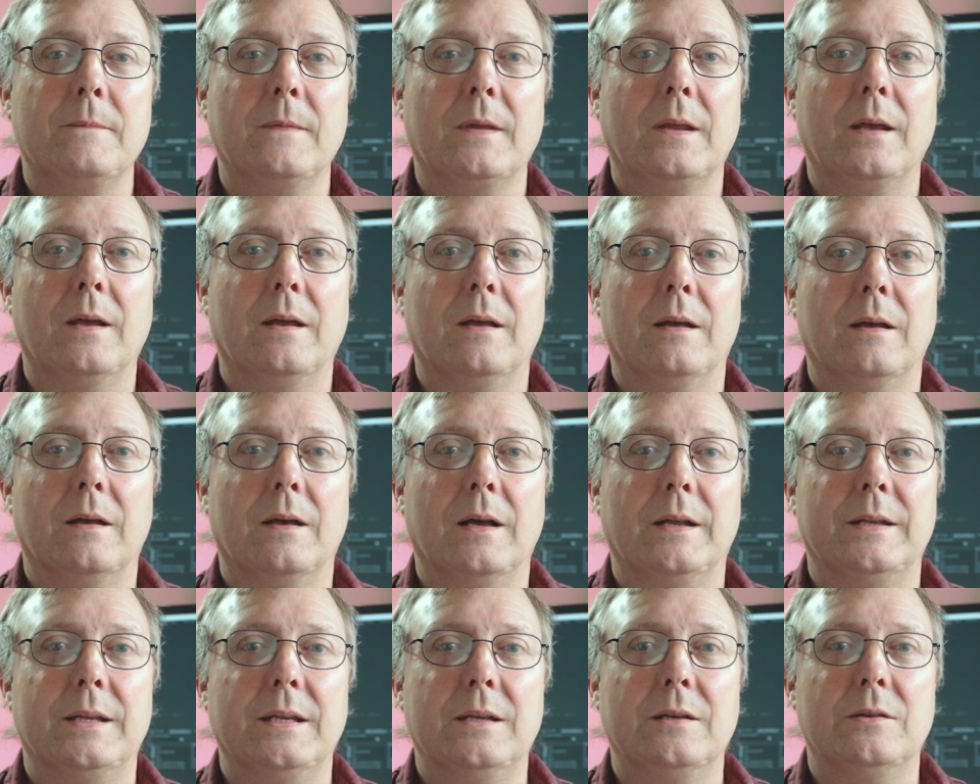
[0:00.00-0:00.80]

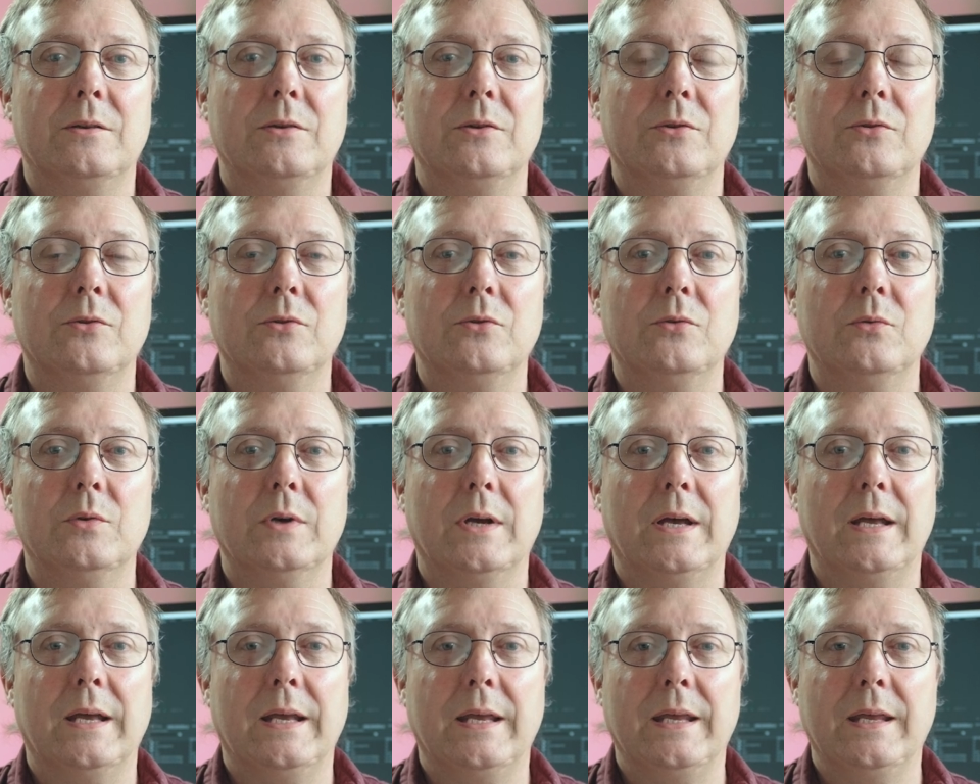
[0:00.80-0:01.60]
I did do
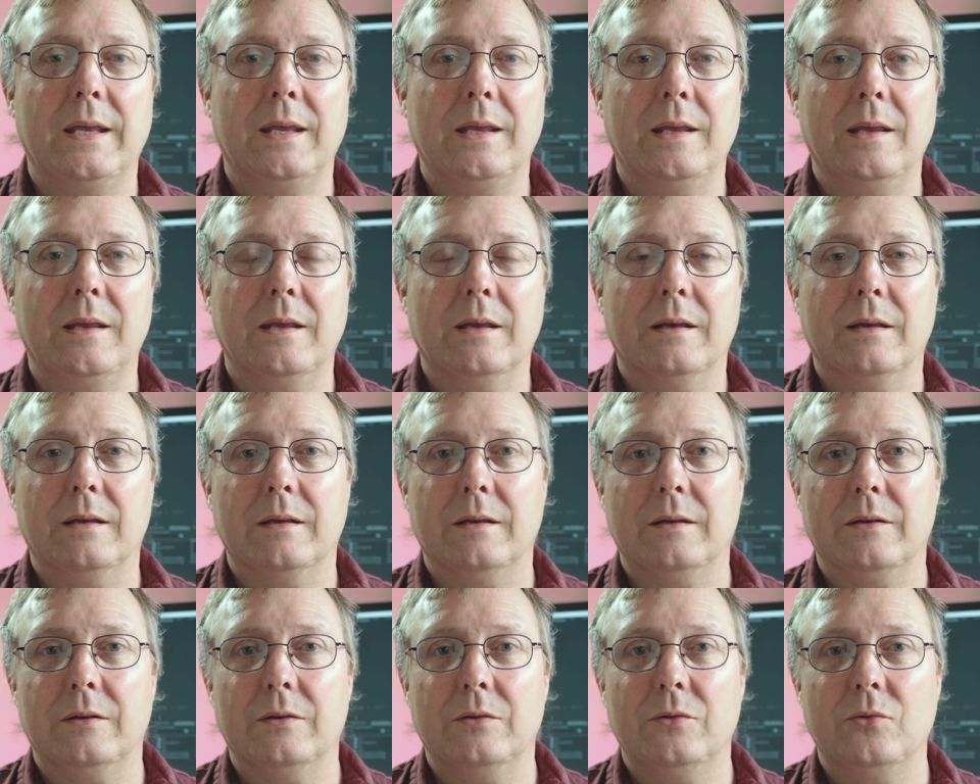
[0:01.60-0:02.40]

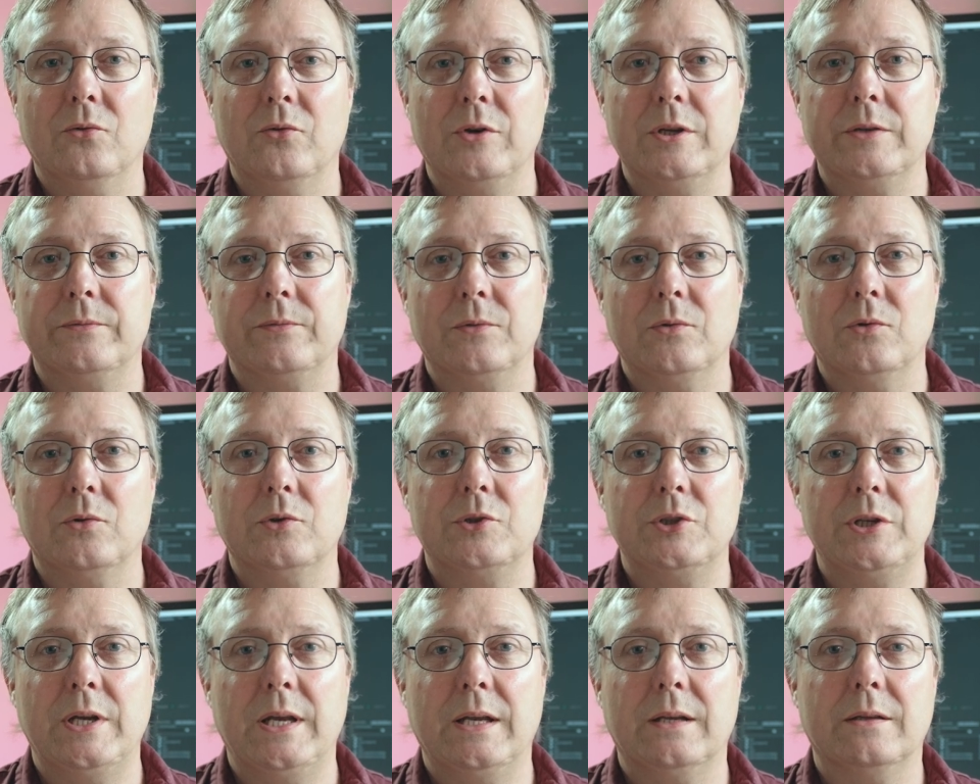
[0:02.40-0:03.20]
a noise floor
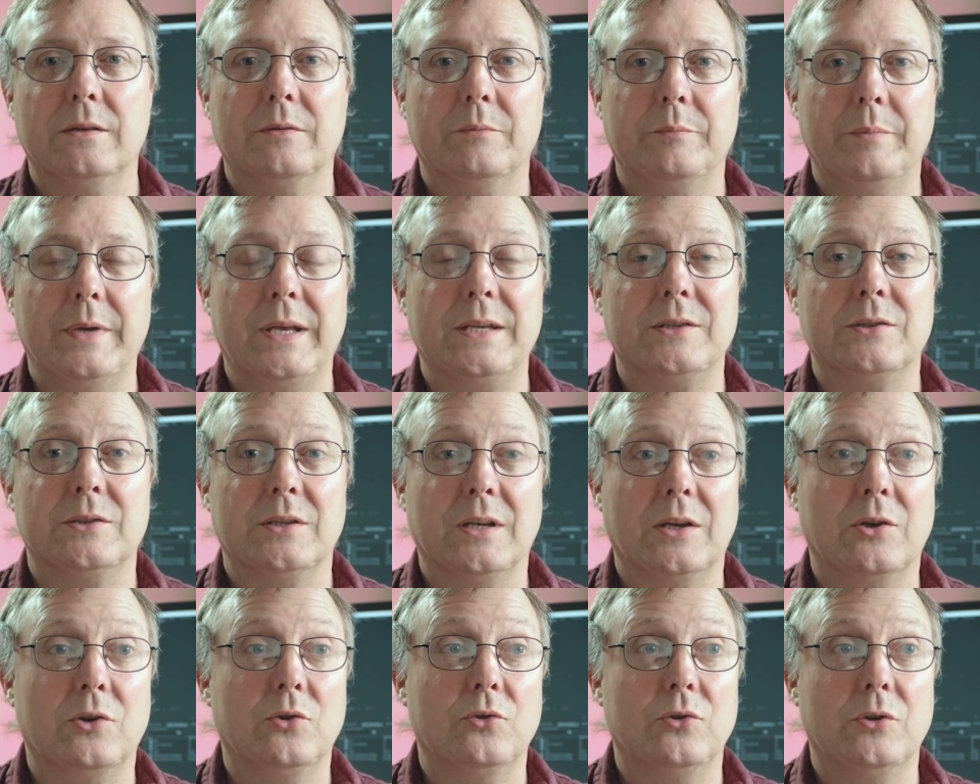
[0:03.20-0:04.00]
check, the best that I
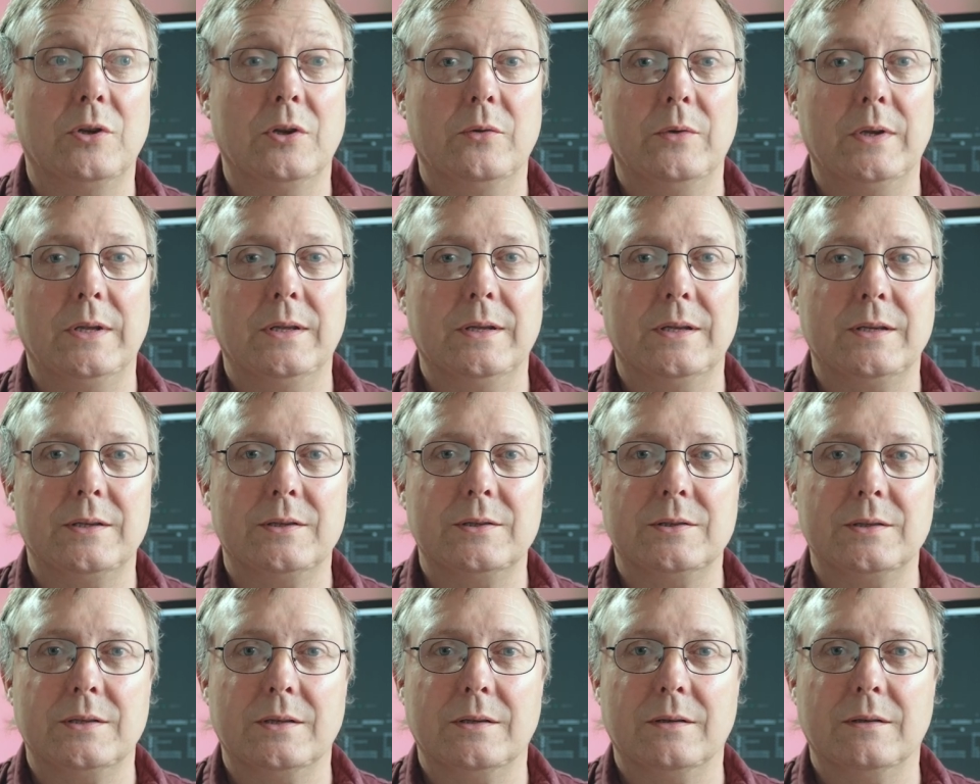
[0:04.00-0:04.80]
could do in
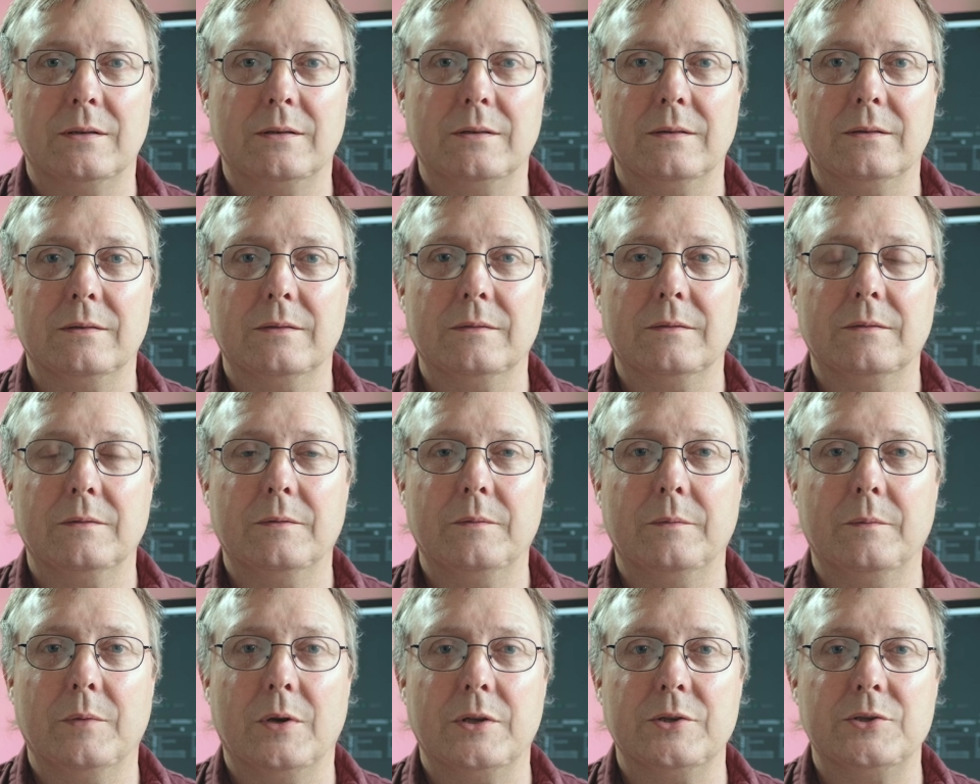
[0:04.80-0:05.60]
this
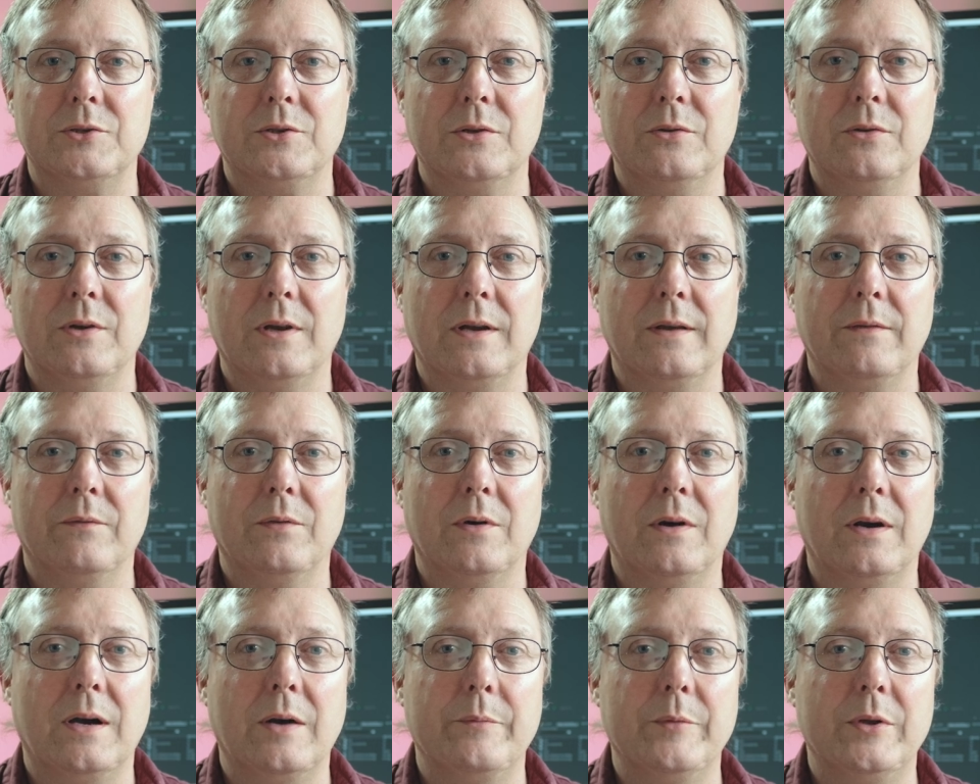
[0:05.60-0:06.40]
my studio
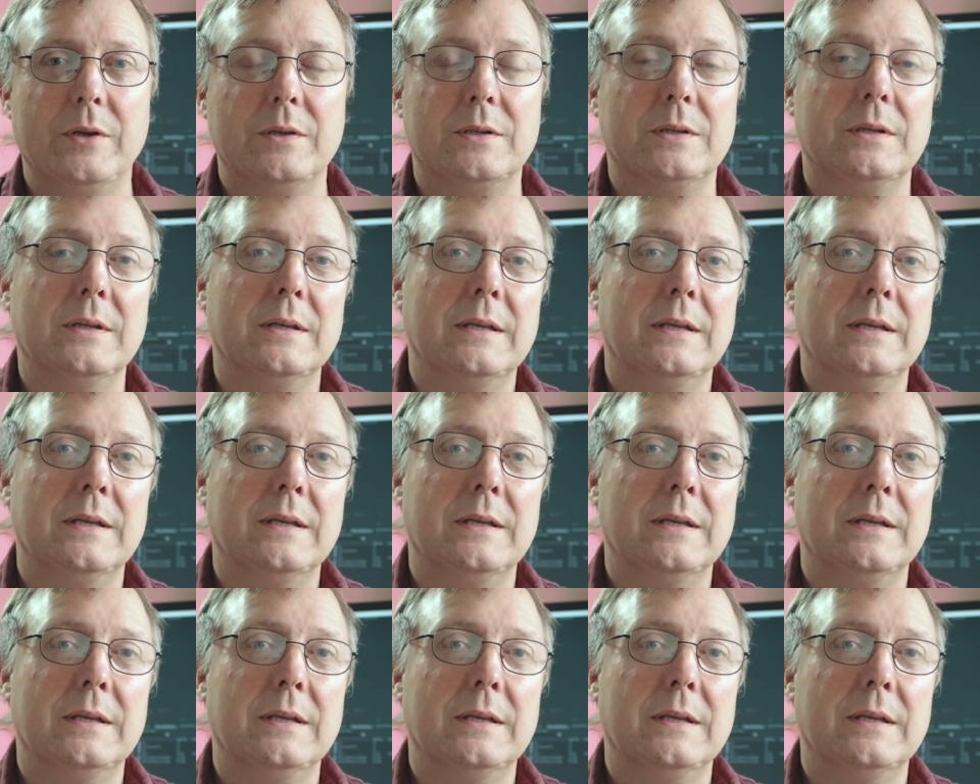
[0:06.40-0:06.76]
environment,